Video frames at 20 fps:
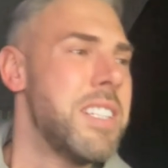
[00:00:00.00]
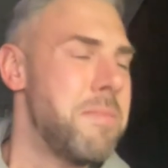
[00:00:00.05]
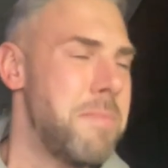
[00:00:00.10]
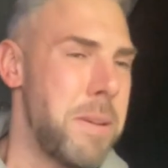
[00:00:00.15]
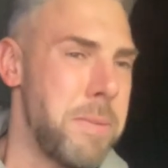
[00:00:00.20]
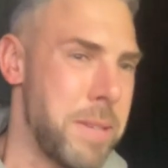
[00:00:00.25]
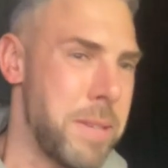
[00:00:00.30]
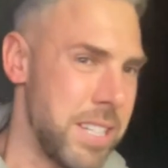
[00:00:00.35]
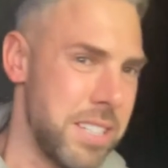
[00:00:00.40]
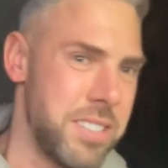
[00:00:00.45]

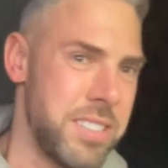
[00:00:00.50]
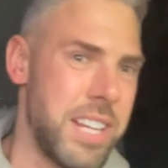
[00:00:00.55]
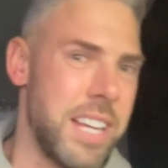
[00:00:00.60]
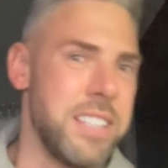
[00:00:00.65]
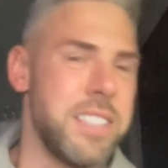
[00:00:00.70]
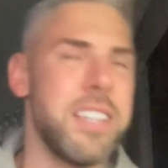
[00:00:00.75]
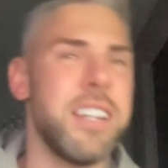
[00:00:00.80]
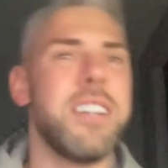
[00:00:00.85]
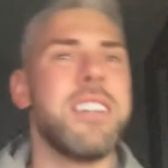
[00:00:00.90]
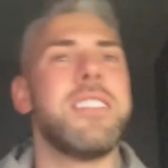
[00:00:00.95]
maybe
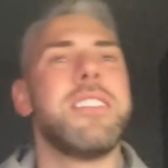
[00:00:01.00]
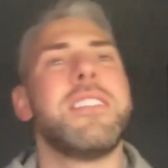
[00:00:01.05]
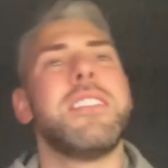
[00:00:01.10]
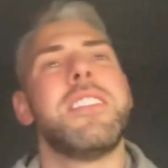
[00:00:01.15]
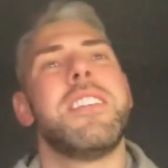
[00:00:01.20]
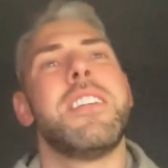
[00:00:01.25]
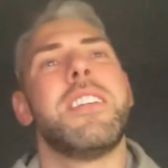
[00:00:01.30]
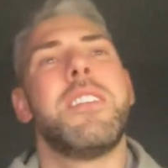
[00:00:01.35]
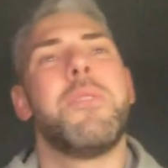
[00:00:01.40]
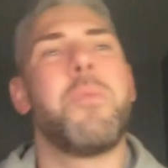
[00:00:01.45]
Castagna,
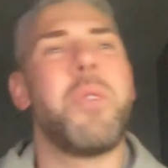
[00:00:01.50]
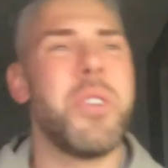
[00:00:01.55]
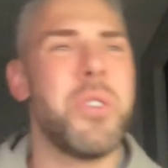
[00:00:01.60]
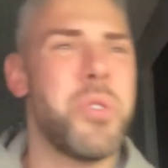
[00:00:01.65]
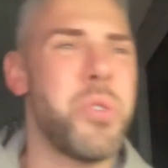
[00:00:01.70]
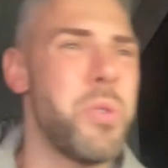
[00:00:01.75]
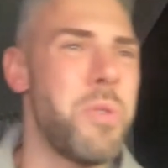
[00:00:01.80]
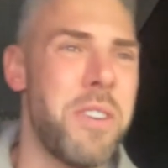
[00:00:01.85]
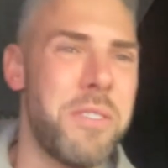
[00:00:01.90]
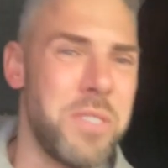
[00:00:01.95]
1 or
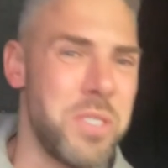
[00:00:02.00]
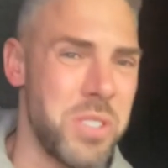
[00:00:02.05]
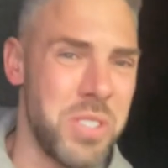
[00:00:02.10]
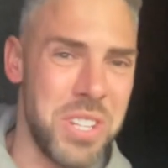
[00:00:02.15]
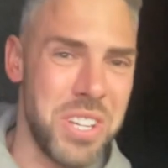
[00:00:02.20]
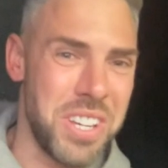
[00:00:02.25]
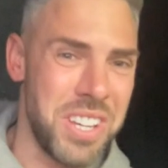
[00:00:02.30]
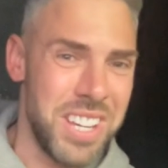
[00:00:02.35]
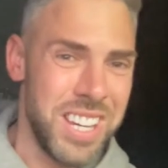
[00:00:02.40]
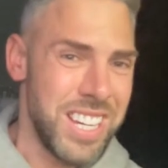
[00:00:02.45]
2 others
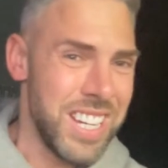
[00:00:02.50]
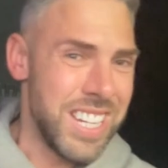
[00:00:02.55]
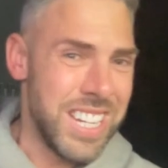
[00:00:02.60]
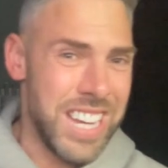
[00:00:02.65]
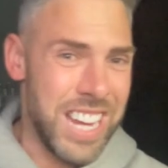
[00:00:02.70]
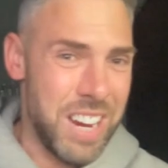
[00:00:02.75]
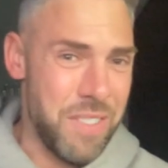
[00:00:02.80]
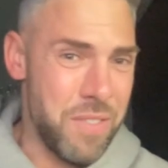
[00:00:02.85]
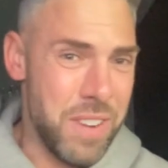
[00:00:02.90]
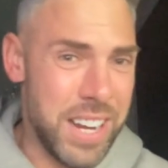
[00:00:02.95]
that,
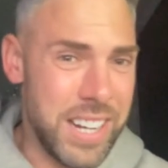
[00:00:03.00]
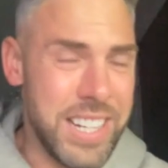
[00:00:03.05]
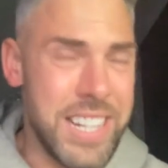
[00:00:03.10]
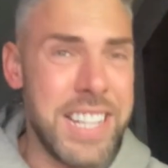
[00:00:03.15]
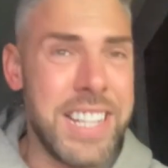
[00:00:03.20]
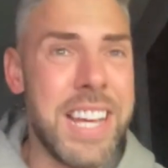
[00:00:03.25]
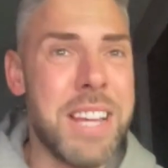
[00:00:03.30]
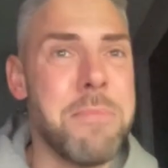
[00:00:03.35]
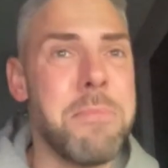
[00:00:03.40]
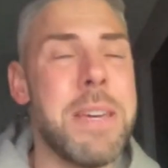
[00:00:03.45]
in reality,
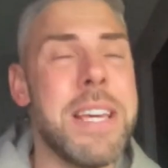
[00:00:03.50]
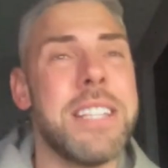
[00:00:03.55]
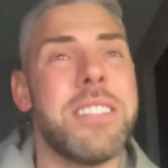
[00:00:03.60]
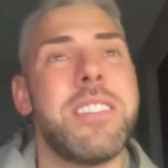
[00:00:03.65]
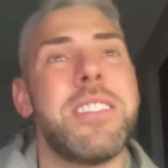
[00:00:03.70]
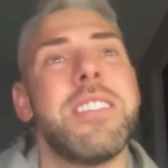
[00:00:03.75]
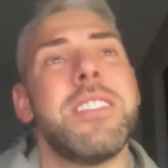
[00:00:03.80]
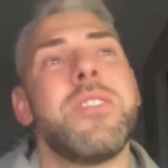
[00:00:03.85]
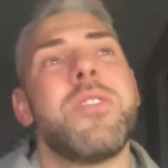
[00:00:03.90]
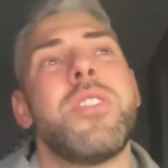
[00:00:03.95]
they
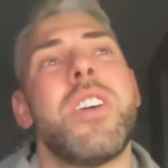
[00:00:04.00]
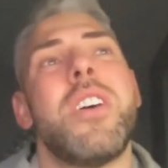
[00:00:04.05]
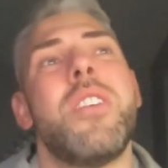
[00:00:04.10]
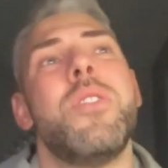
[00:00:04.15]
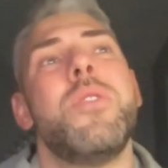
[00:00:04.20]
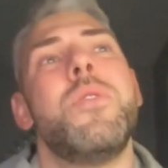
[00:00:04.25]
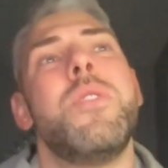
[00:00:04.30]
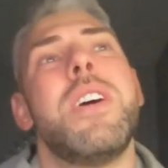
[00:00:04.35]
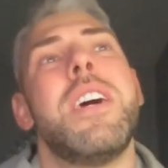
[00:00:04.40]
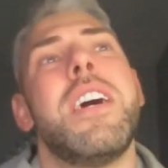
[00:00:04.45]
miss.
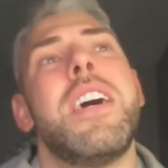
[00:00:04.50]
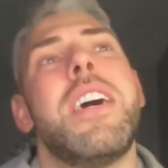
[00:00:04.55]
So